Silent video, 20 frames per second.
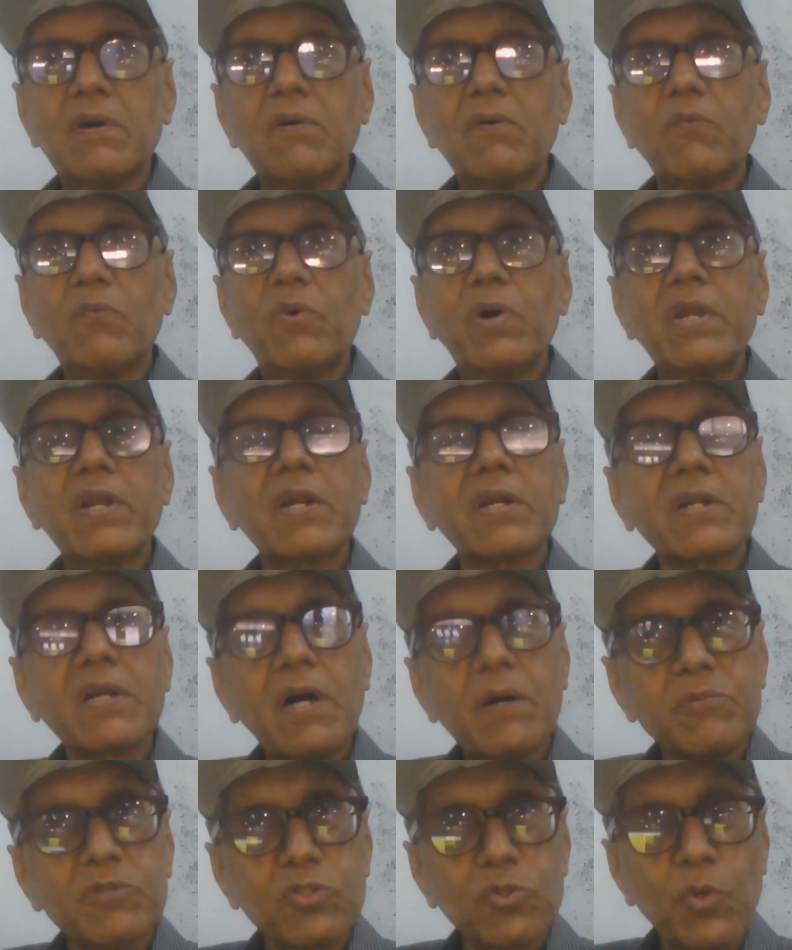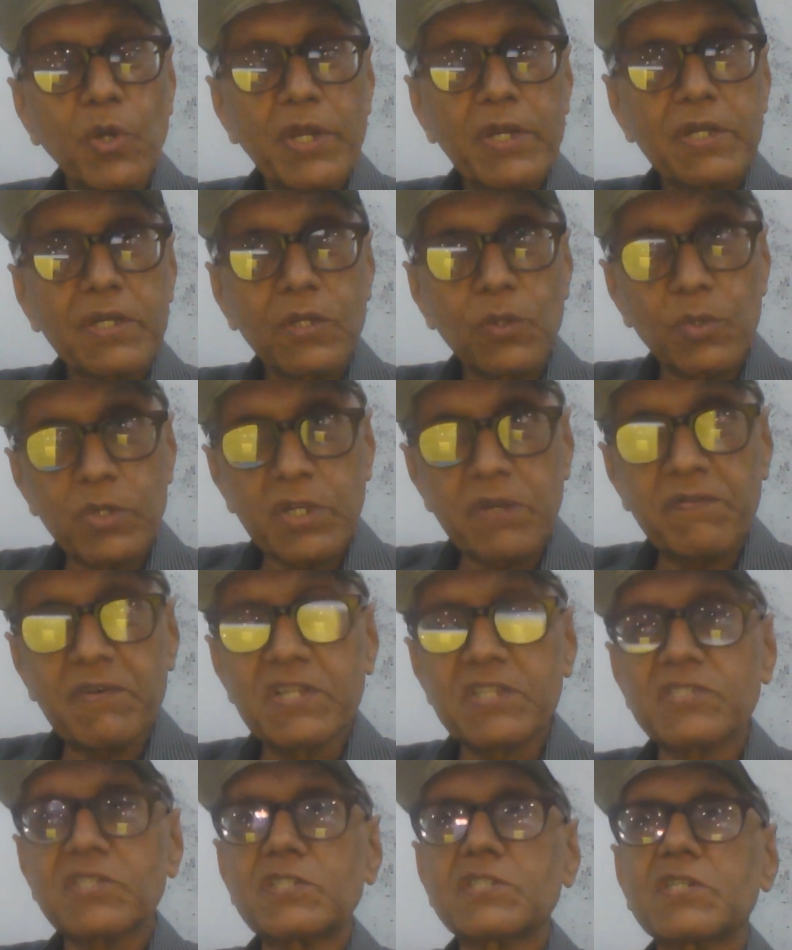When it comes to intuitive
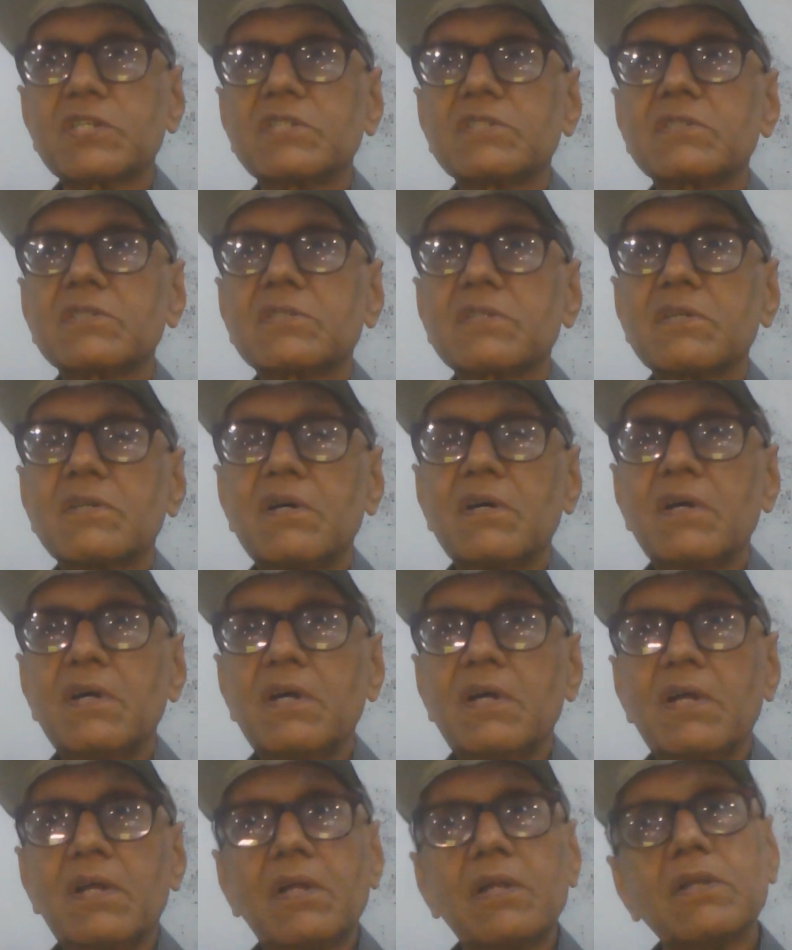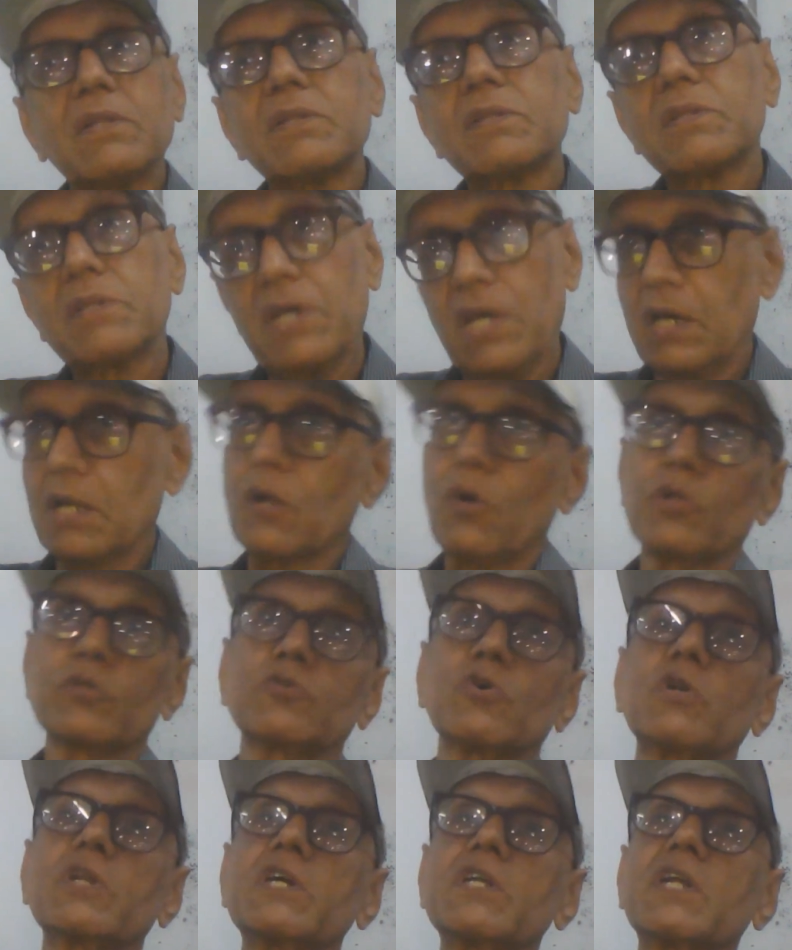decisions, they are
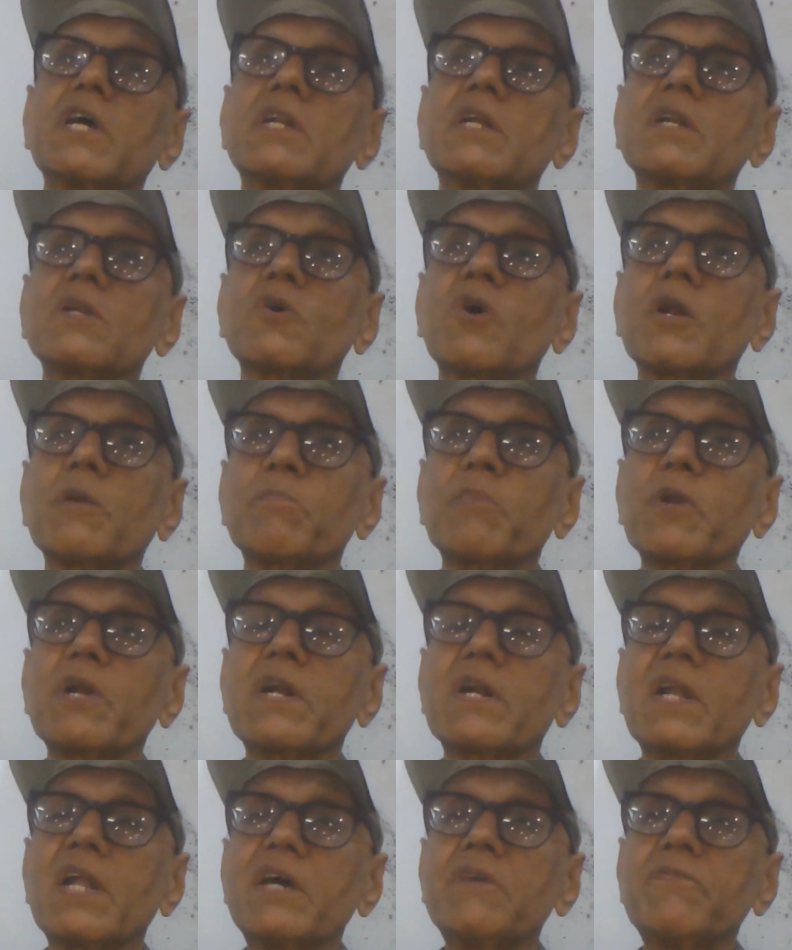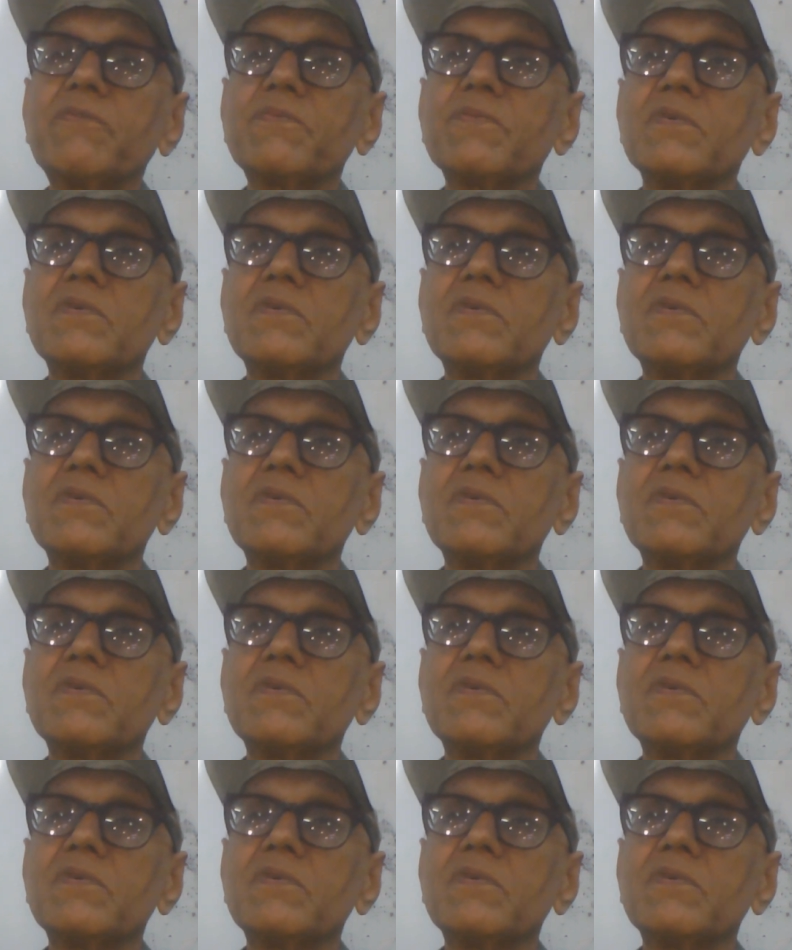also needed in corporate life,